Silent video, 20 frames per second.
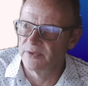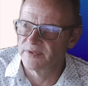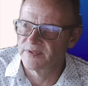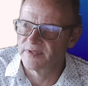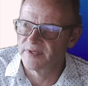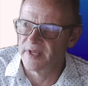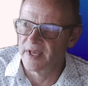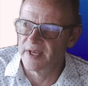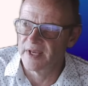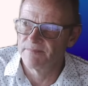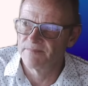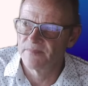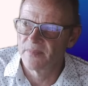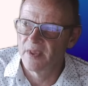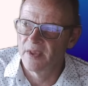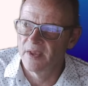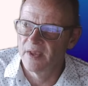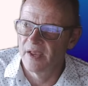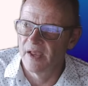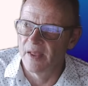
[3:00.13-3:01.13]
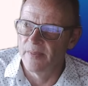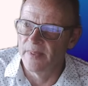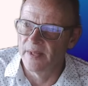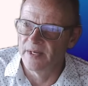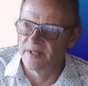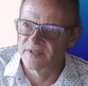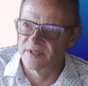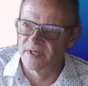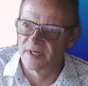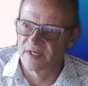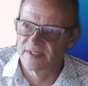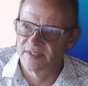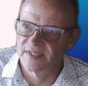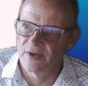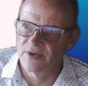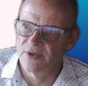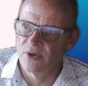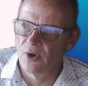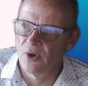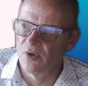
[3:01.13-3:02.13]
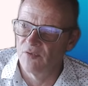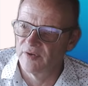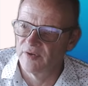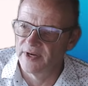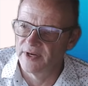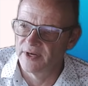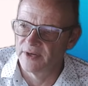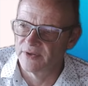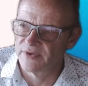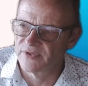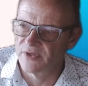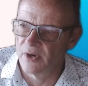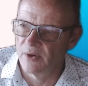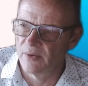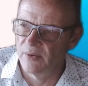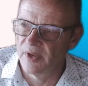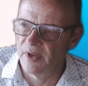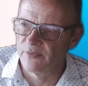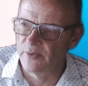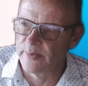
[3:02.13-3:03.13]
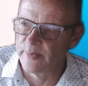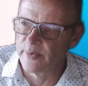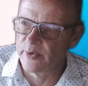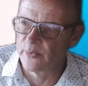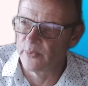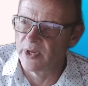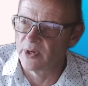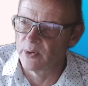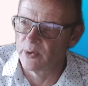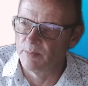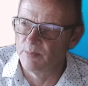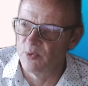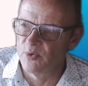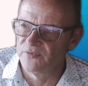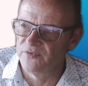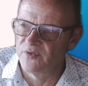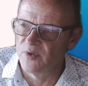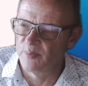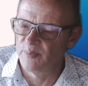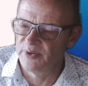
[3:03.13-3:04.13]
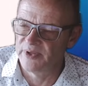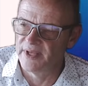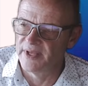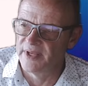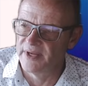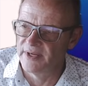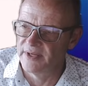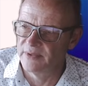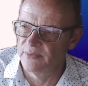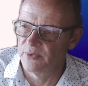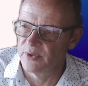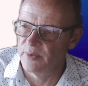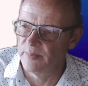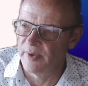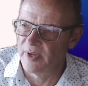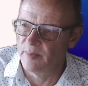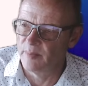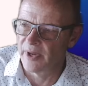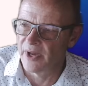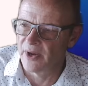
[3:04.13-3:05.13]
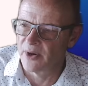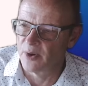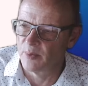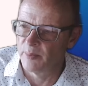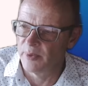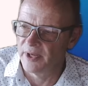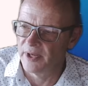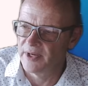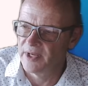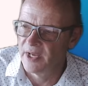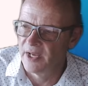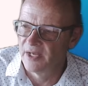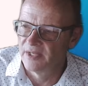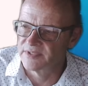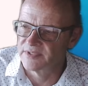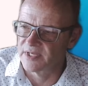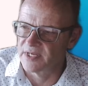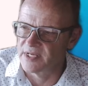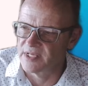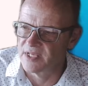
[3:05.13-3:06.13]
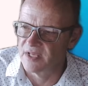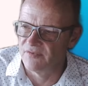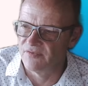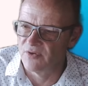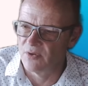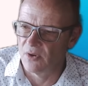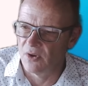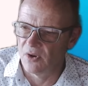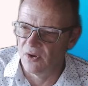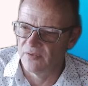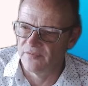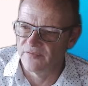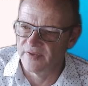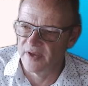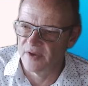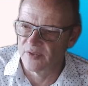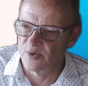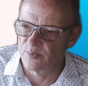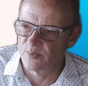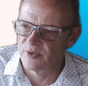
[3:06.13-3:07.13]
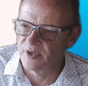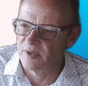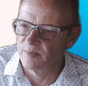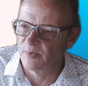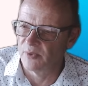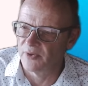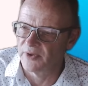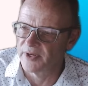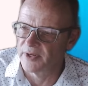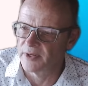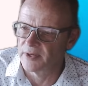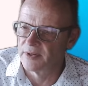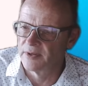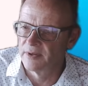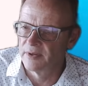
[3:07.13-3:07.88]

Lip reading: estate. And then it's going to tell you over here. So if we would move the pin, it would have been better, but it's going to give you all of the other people here.